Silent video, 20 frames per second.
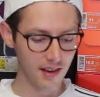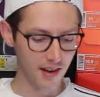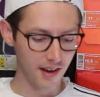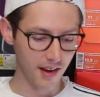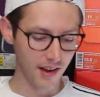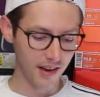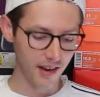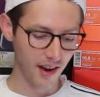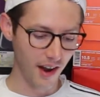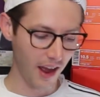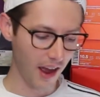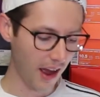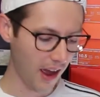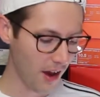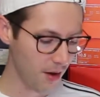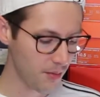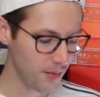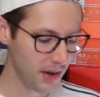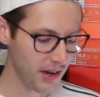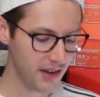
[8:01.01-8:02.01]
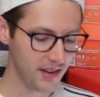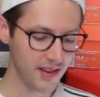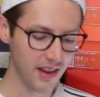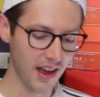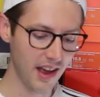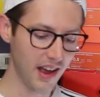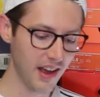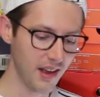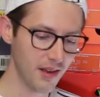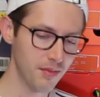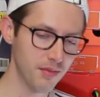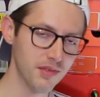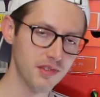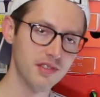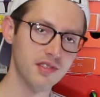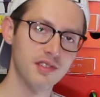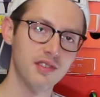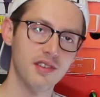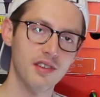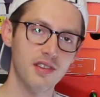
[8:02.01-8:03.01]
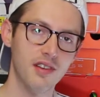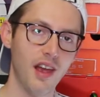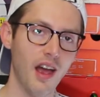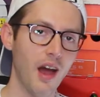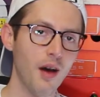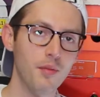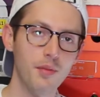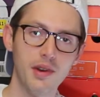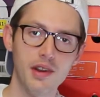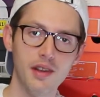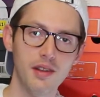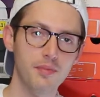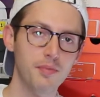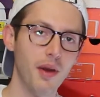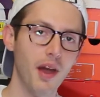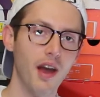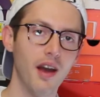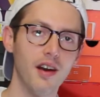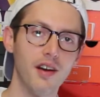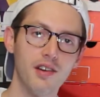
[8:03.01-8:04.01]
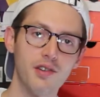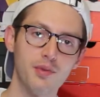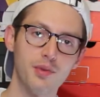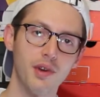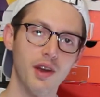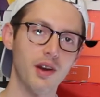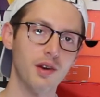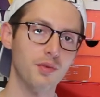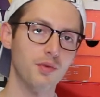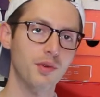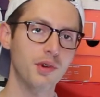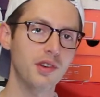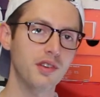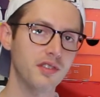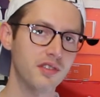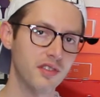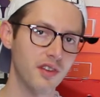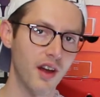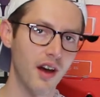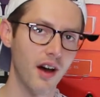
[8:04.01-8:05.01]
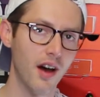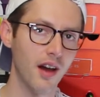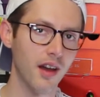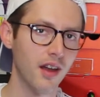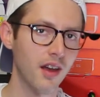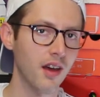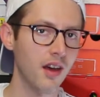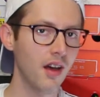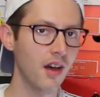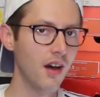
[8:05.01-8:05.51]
on how many times, how many pairs we're gonna restock